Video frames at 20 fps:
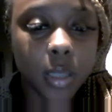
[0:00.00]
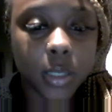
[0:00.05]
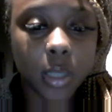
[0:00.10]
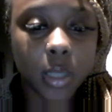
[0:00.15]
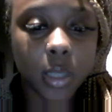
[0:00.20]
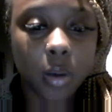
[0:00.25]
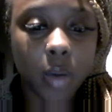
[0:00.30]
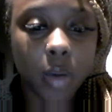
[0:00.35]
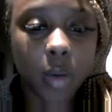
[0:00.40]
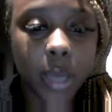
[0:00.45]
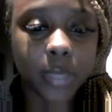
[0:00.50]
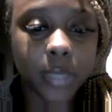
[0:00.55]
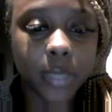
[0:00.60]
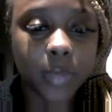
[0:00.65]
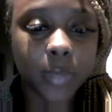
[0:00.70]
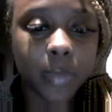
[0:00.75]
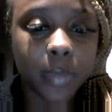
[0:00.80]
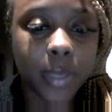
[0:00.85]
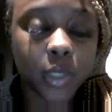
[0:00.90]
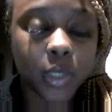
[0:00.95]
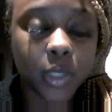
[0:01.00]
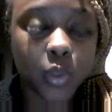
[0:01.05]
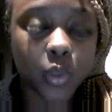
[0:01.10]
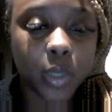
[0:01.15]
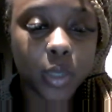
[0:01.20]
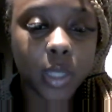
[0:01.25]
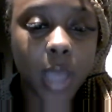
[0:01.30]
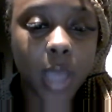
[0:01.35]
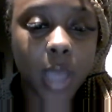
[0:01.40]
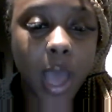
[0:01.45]
So I just want to make
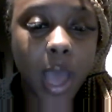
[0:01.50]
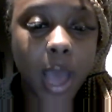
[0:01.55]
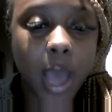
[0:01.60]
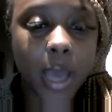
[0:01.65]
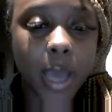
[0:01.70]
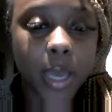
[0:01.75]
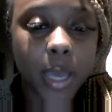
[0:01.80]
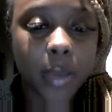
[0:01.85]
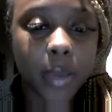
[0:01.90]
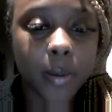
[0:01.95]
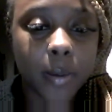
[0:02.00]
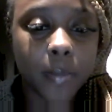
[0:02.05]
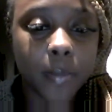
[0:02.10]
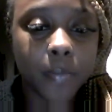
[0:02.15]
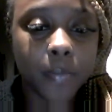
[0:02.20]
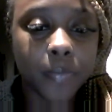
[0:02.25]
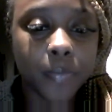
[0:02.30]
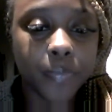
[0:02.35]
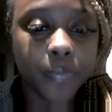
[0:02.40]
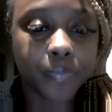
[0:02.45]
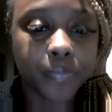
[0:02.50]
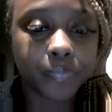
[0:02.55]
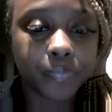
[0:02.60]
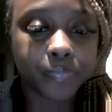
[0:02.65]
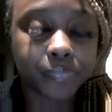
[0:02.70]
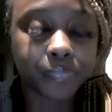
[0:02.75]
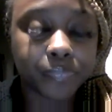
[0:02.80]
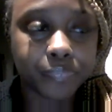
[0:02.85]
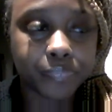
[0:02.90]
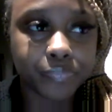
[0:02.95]
sure that I am
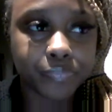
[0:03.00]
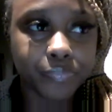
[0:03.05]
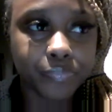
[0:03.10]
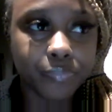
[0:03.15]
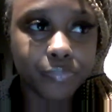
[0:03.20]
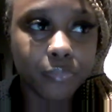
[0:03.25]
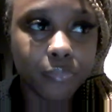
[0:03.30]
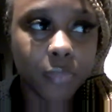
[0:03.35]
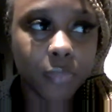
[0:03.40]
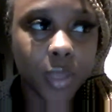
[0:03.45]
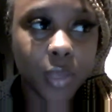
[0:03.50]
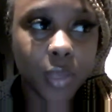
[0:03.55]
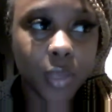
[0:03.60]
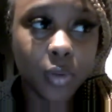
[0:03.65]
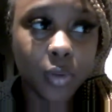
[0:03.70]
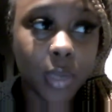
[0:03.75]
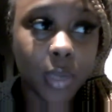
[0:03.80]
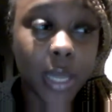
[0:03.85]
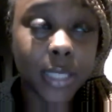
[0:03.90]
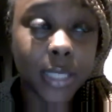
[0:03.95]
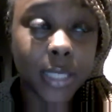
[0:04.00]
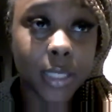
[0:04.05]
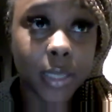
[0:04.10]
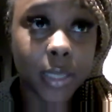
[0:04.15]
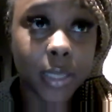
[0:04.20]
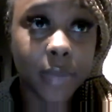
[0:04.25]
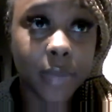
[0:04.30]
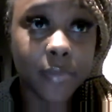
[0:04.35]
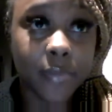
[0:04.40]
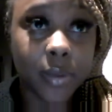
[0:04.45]

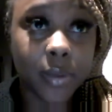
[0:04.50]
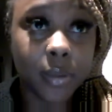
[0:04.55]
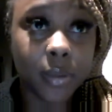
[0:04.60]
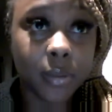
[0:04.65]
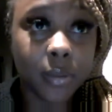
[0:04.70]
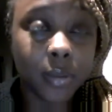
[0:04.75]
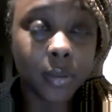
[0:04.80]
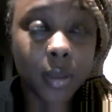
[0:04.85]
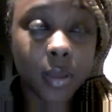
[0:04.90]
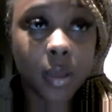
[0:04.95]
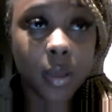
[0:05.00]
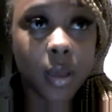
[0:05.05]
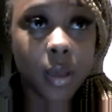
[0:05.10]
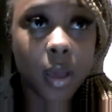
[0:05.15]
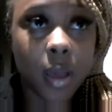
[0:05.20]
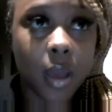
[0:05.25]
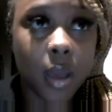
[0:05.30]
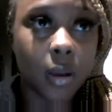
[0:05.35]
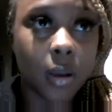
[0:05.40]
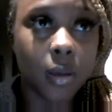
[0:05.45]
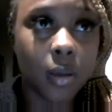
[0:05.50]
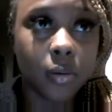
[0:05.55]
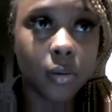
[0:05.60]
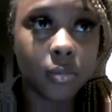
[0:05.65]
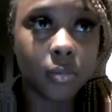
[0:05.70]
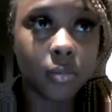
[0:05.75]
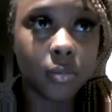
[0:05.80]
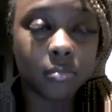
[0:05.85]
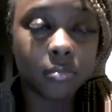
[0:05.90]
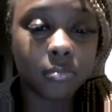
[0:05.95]
utilizing every, I don't
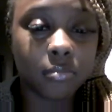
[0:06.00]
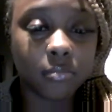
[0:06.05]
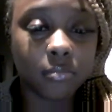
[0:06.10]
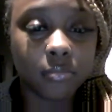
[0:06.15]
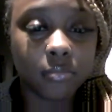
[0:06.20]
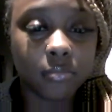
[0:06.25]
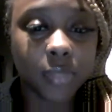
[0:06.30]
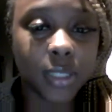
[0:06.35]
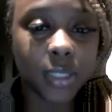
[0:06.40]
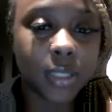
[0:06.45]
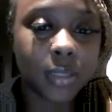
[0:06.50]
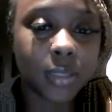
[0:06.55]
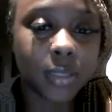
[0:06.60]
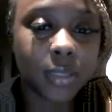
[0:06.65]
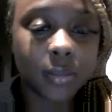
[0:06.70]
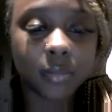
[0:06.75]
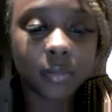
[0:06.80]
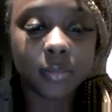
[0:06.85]
know, just,